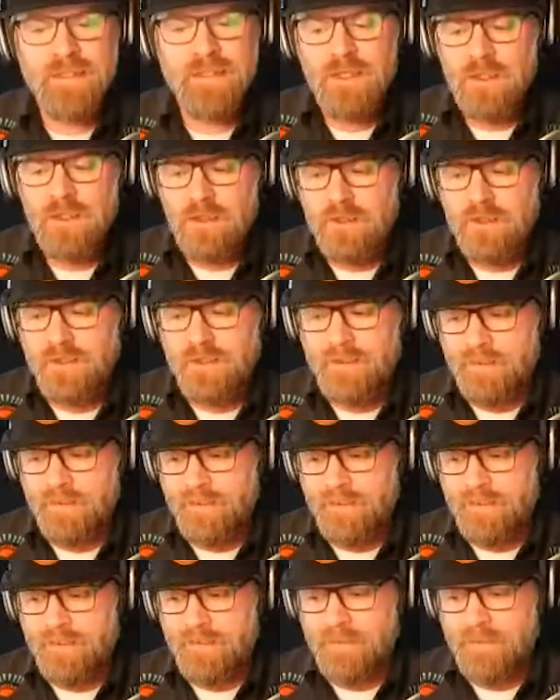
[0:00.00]

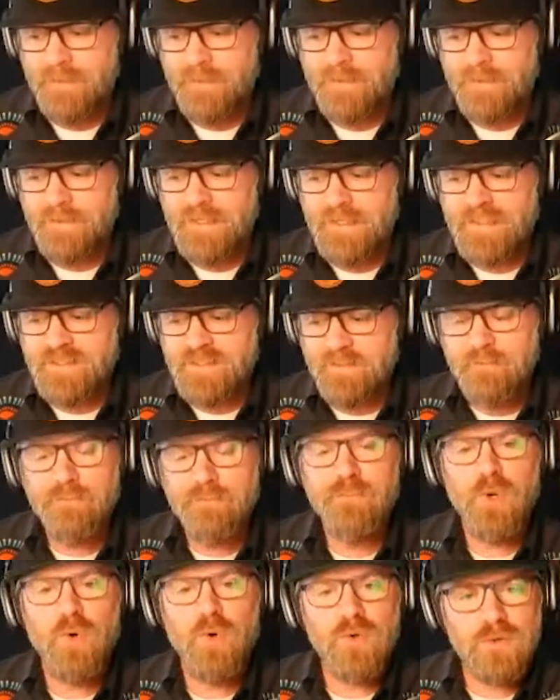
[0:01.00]
technology
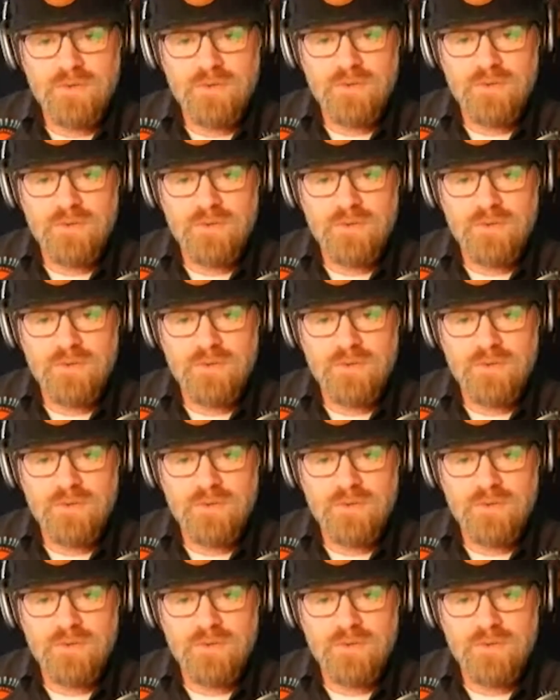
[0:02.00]
that